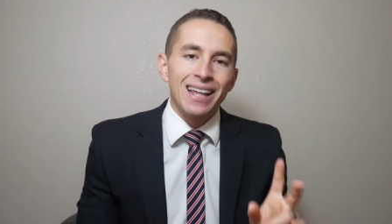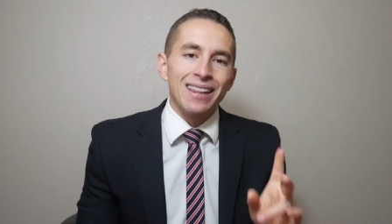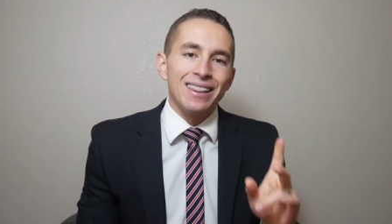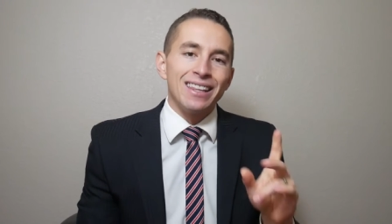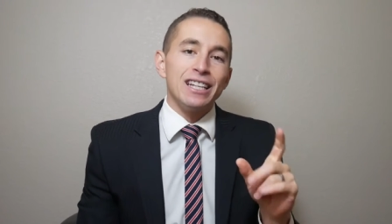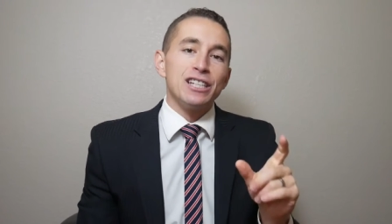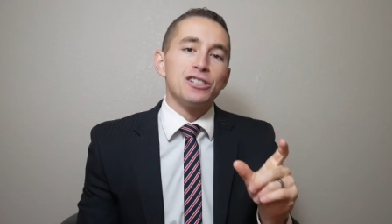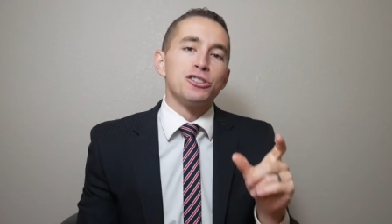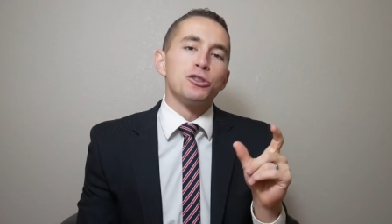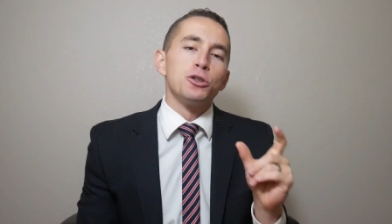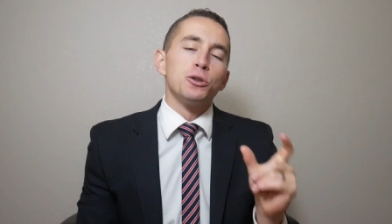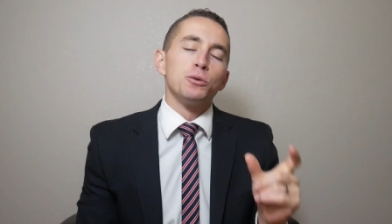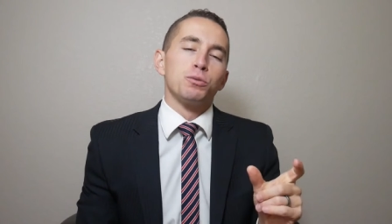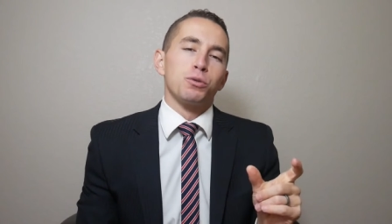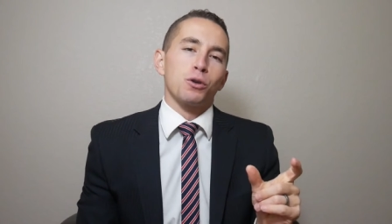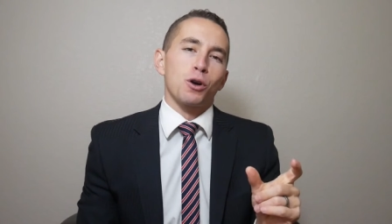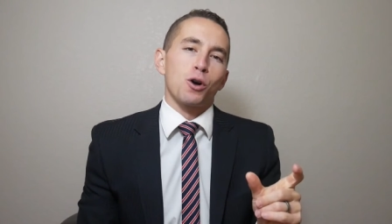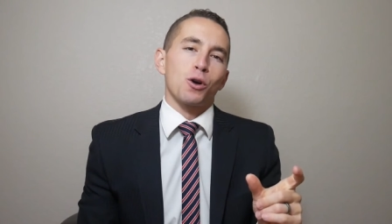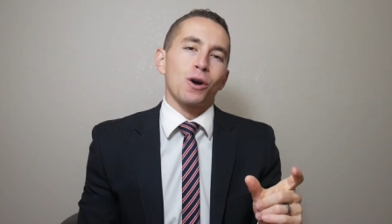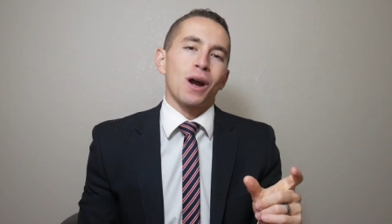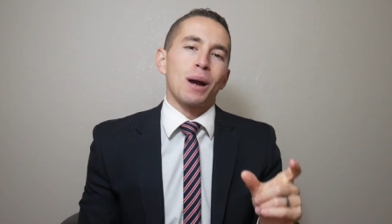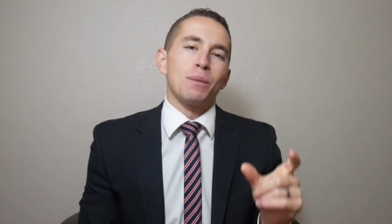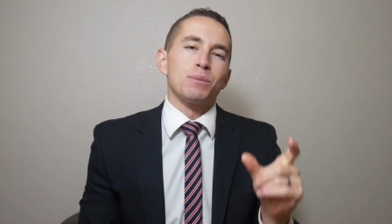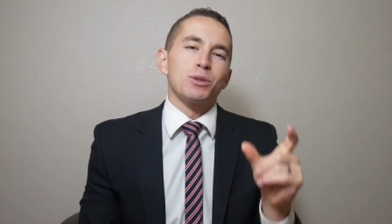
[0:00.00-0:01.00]
These two
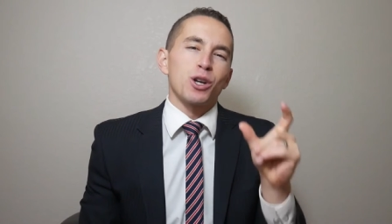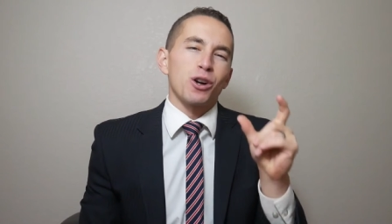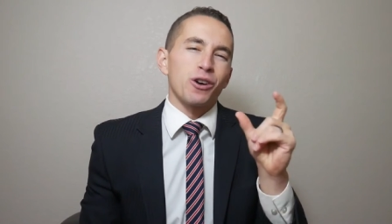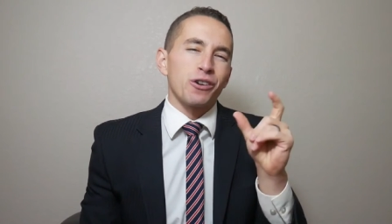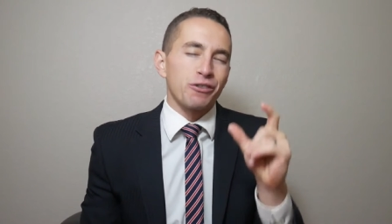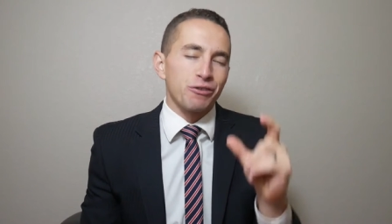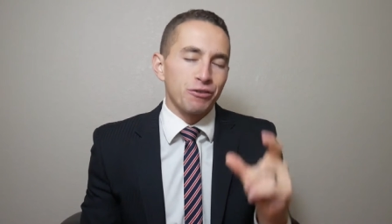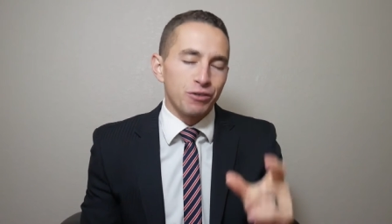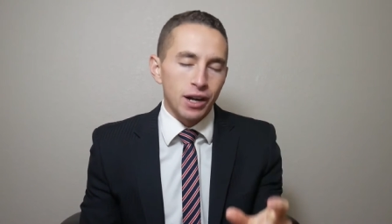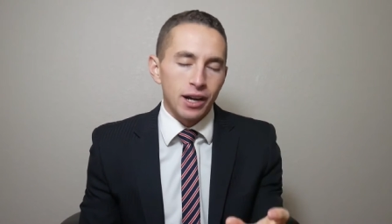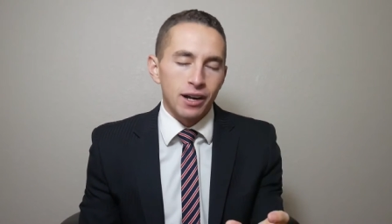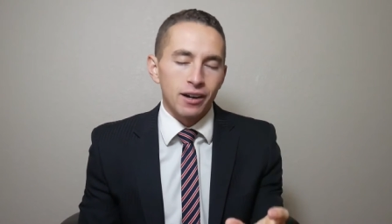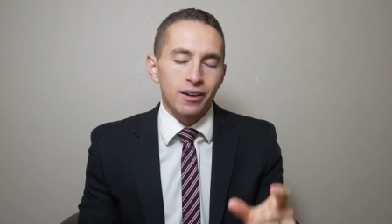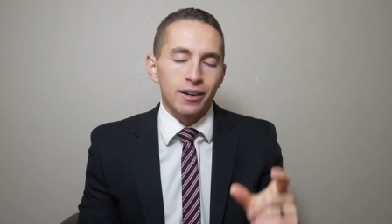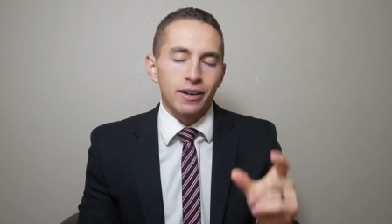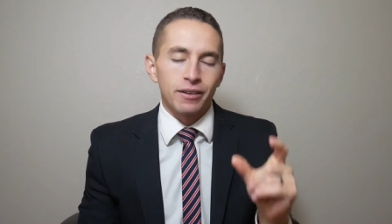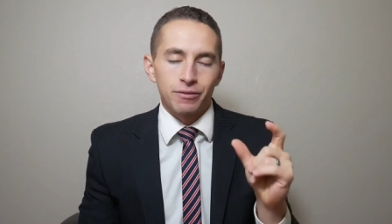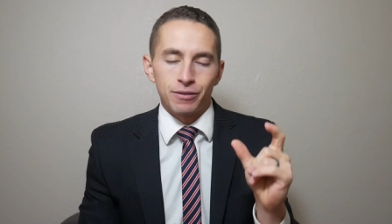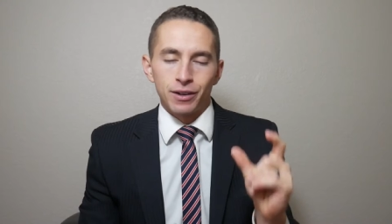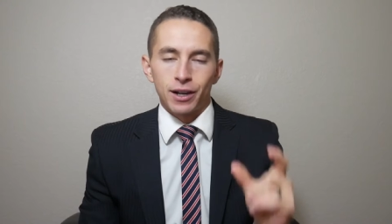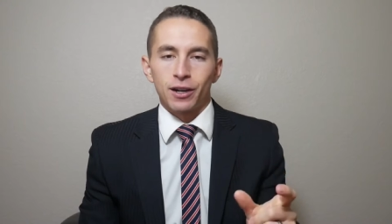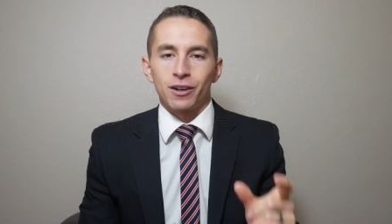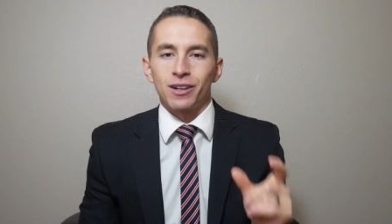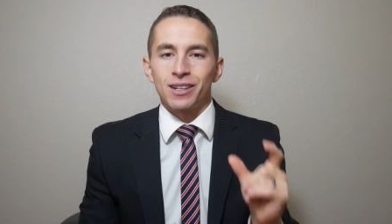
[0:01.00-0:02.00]
programs are
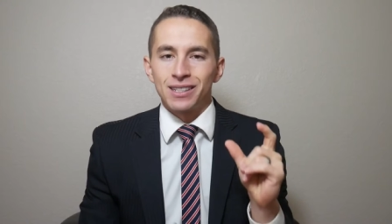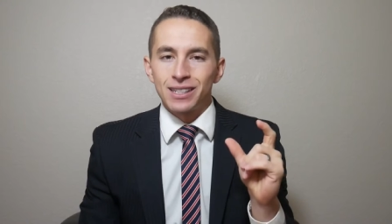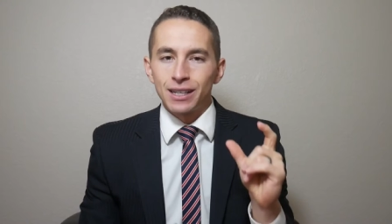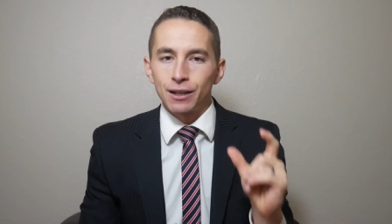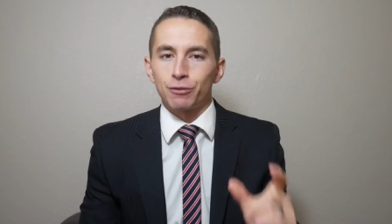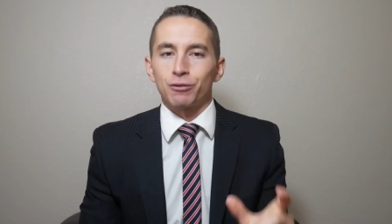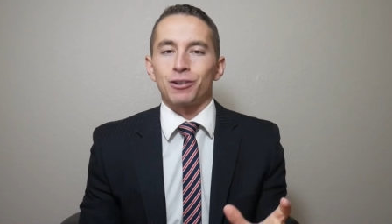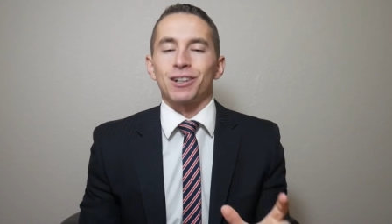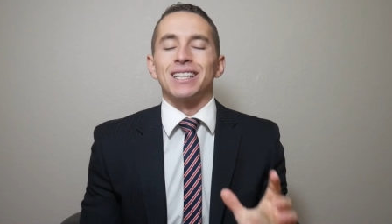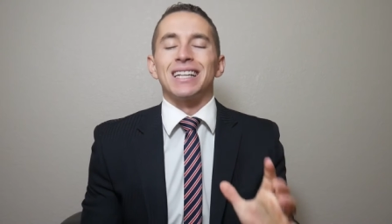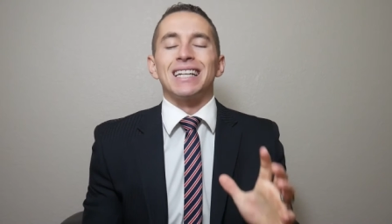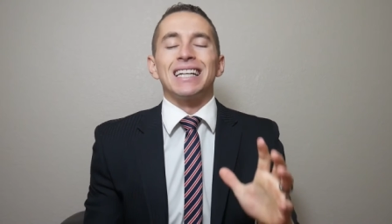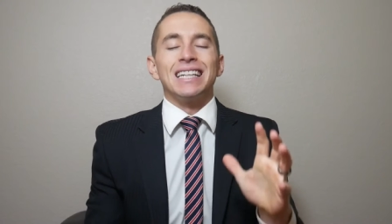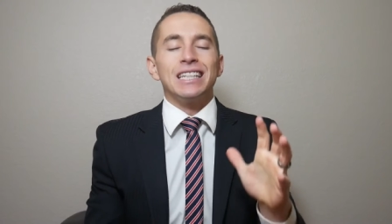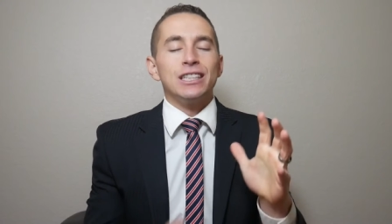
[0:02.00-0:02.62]
very, very different.